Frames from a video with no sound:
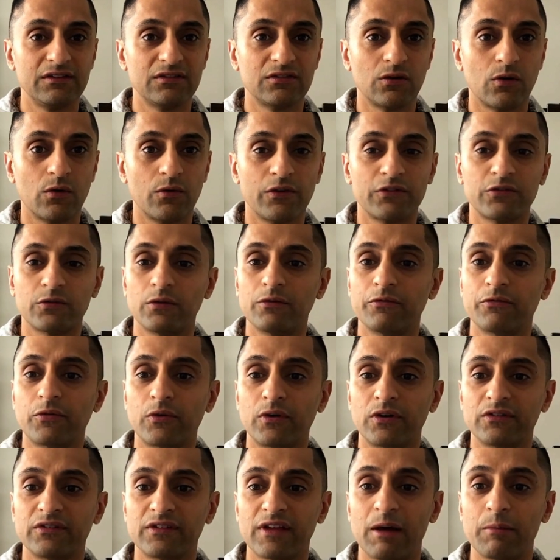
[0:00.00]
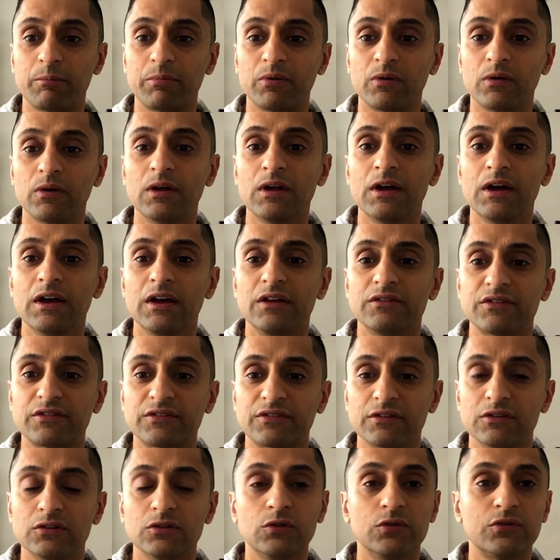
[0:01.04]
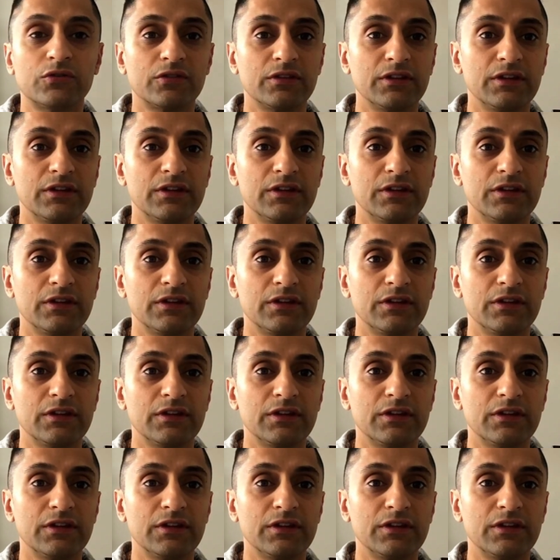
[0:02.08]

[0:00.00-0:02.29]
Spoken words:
So this one, for example, is just a loose